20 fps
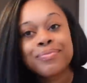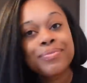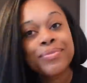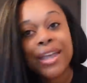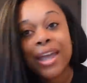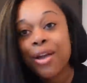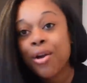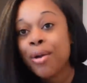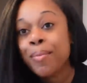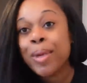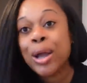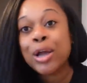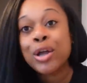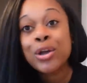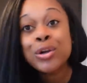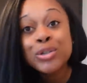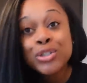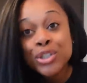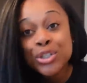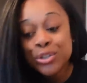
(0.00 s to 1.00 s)
They are my
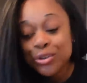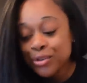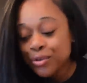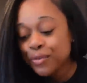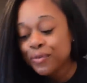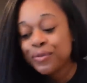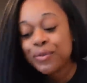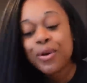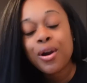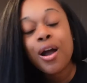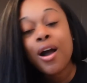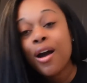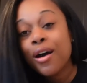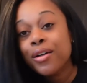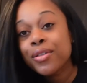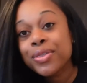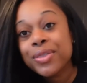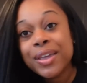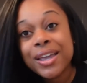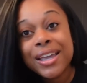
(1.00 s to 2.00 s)
go-to for
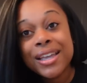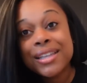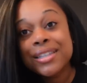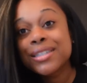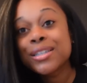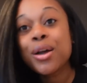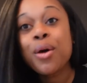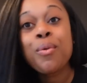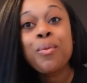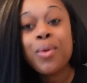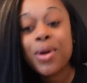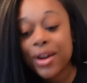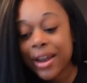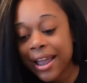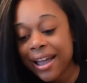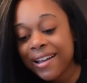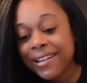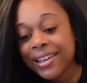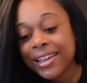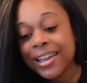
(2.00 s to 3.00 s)
all things
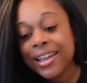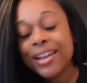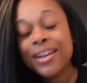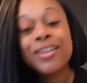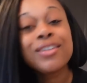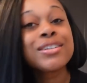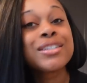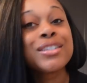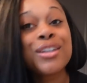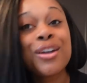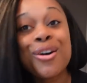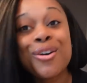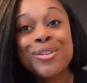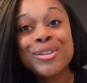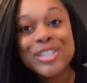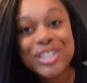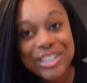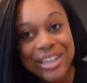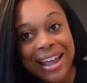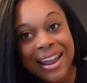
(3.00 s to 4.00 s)
workout gear.
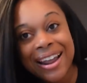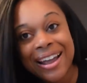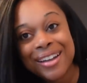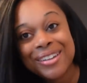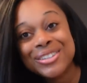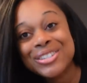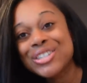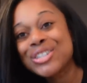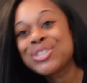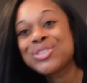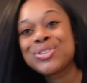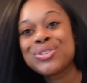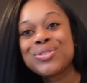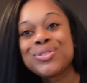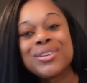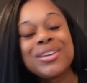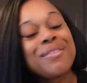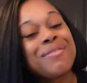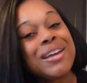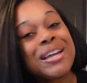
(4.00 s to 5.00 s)
So shout out to
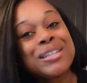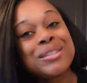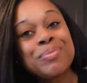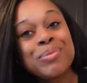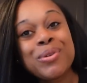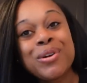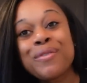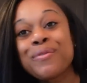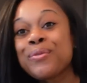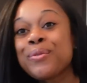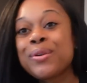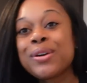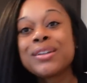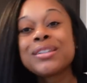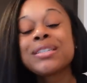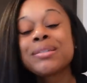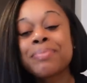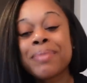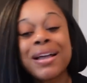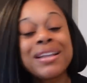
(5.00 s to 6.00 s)
Yvette Sport for
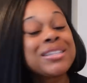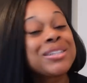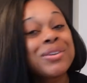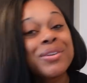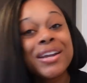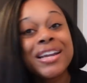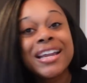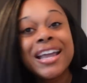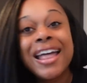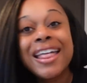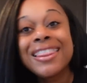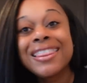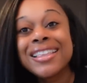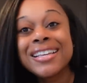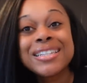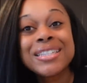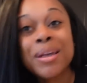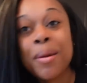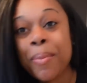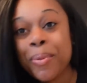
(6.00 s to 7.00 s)
sponsoring
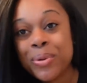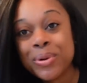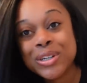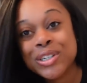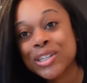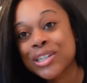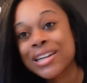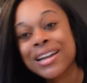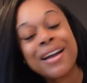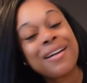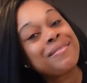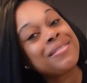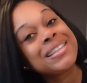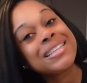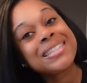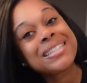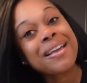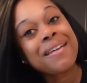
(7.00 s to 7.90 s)
this portion of this